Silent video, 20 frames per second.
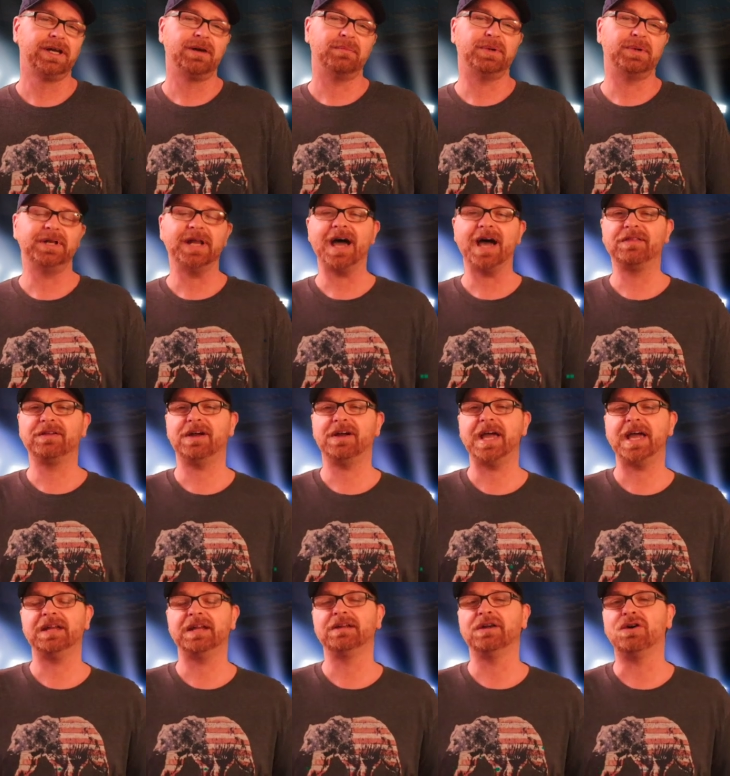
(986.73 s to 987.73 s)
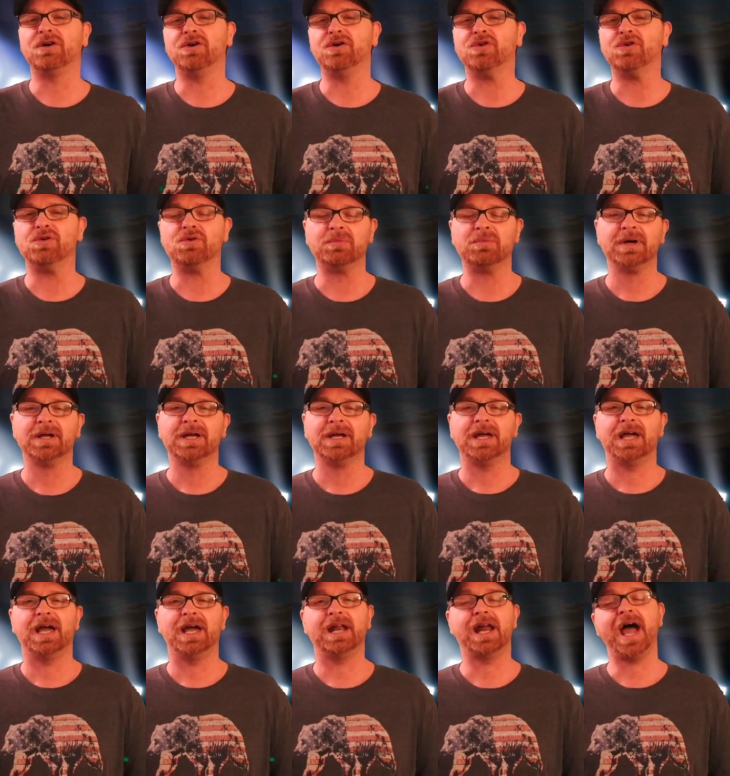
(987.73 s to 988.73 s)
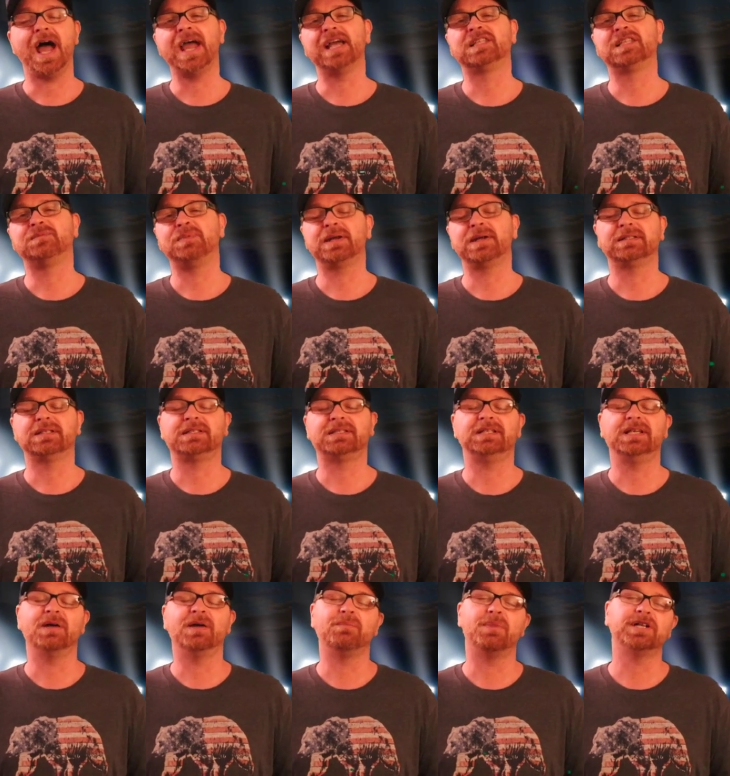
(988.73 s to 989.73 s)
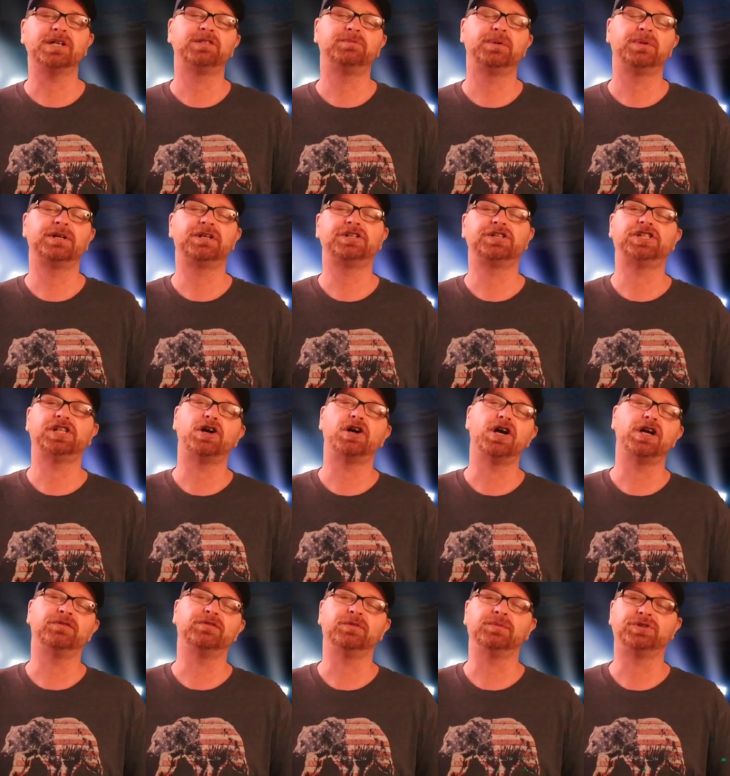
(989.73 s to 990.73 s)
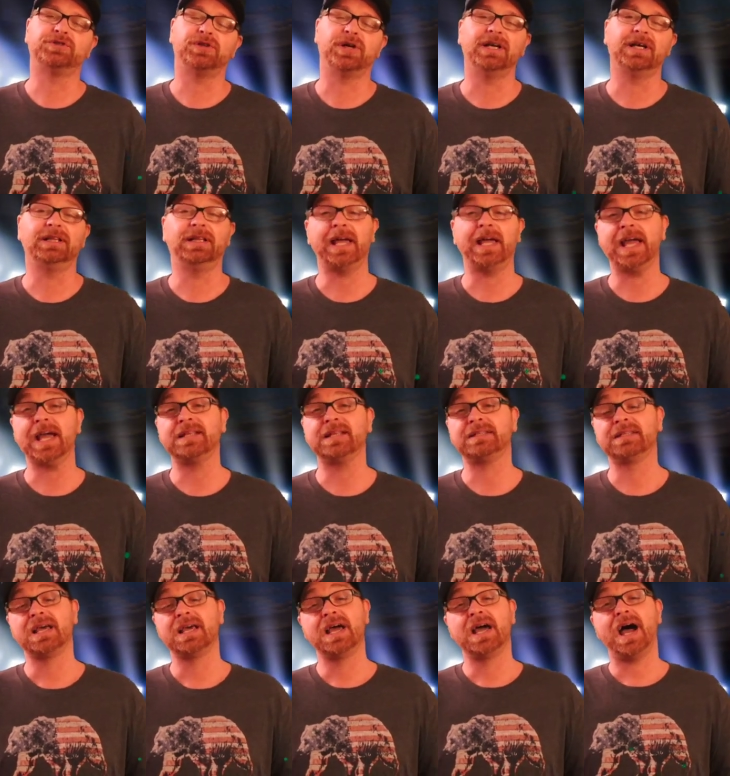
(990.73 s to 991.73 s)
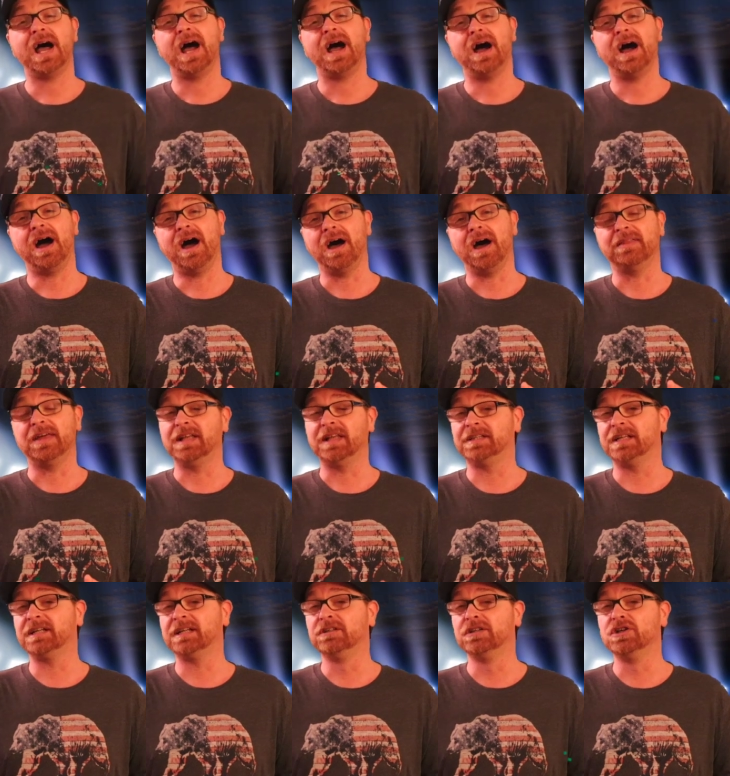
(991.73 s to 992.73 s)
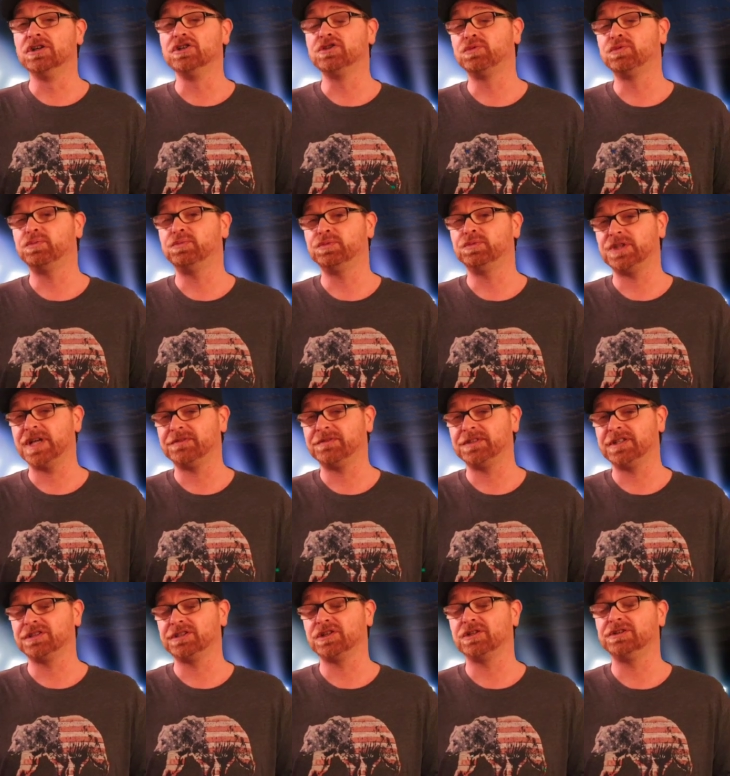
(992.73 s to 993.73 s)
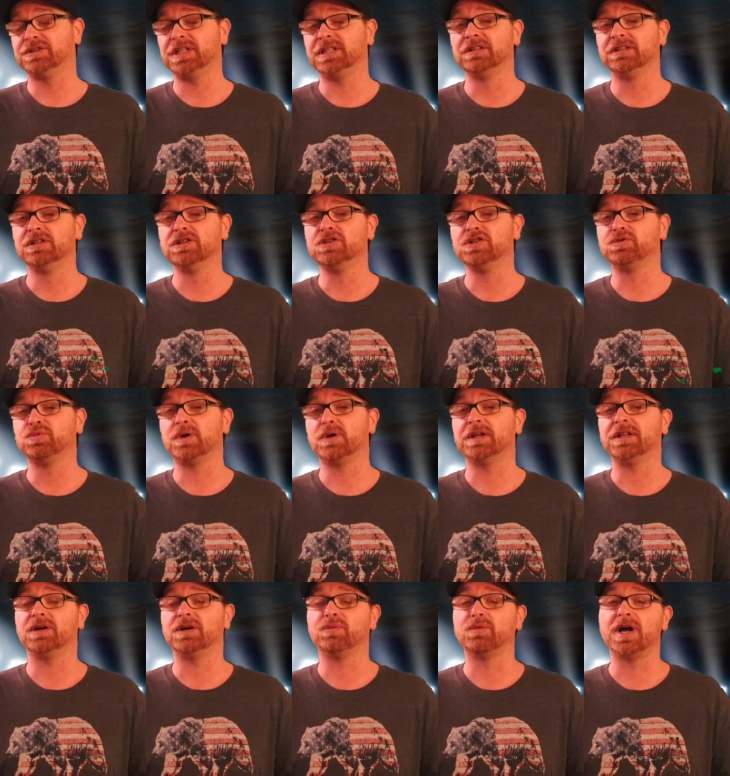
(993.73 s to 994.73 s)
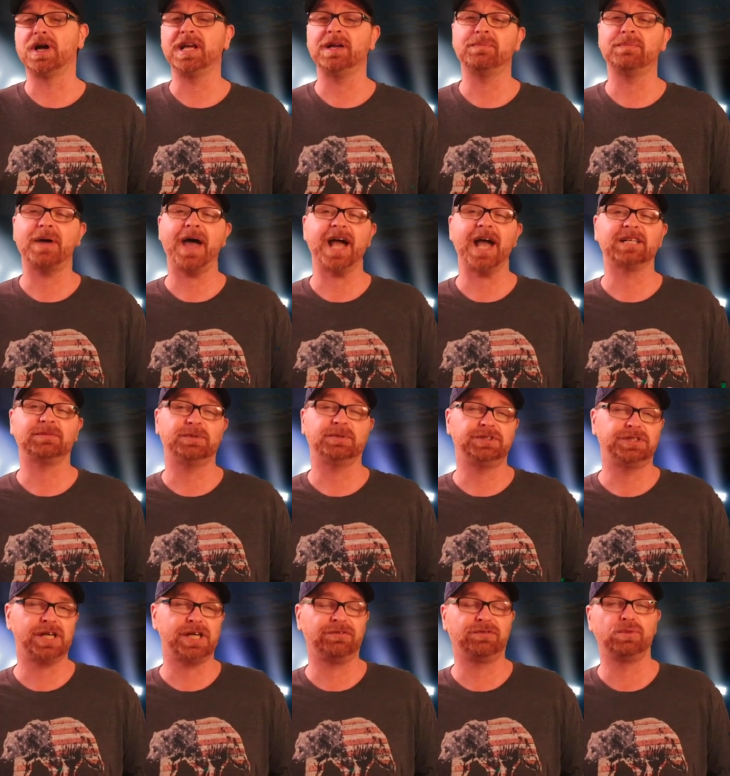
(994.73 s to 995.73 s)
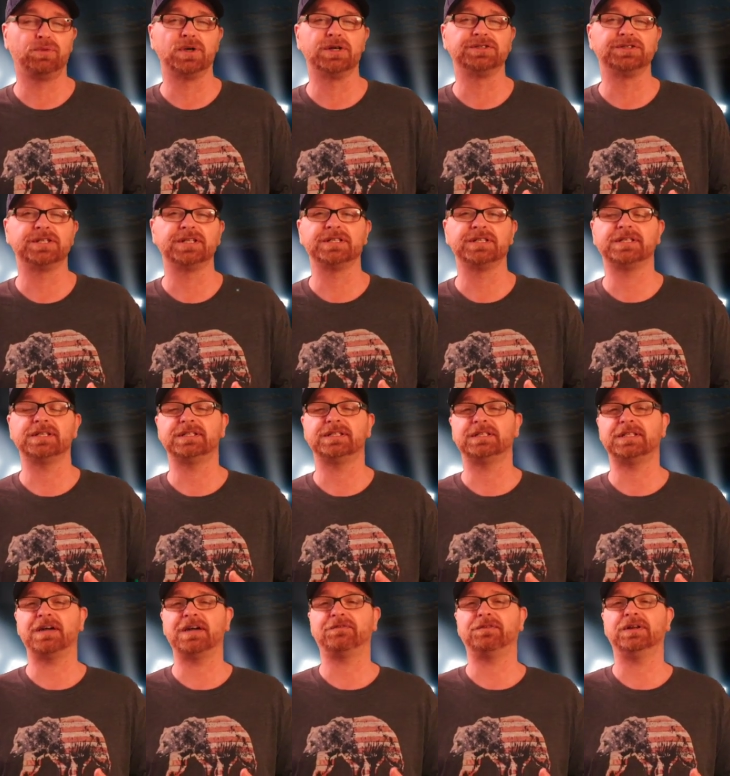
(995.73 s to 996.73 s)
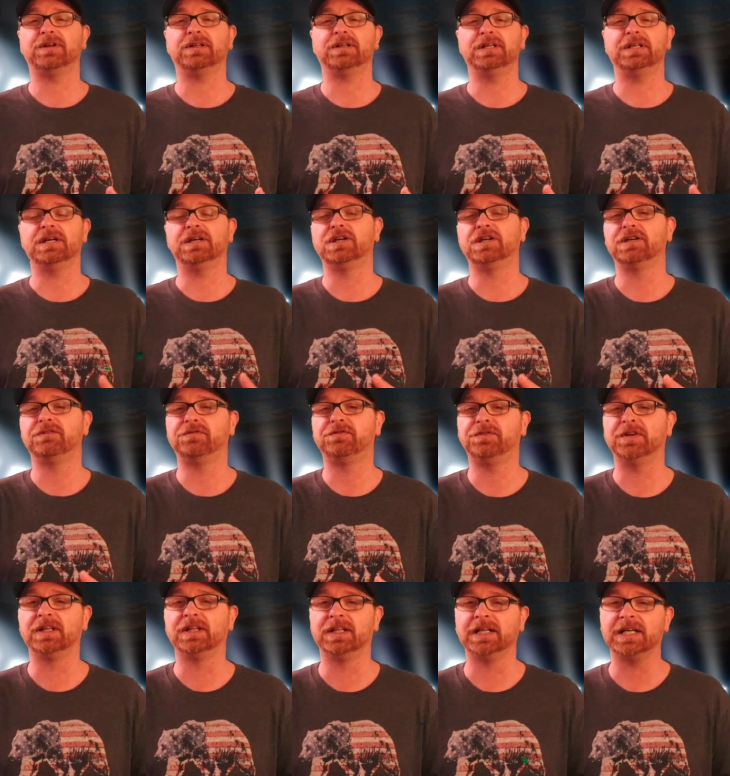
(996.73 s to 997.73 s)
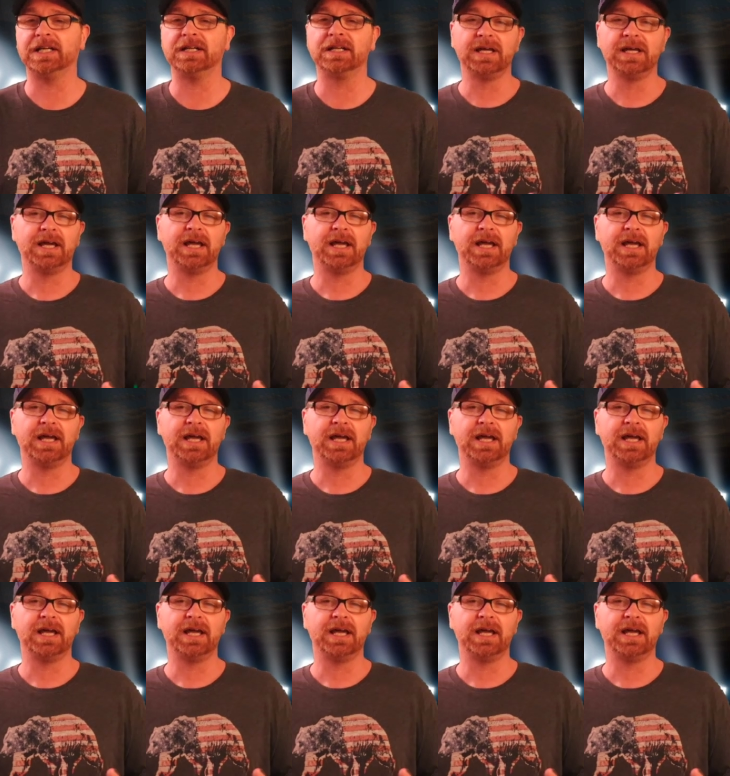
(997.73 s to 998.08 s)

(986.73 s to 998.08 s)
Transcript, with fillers: But now they're heading home, and I expect to see a much better showing from Trey Lance. Uh, they did lose, San Francisco did lose one of their running backs, but Jeff Wilson's a, definitely a good fill-in.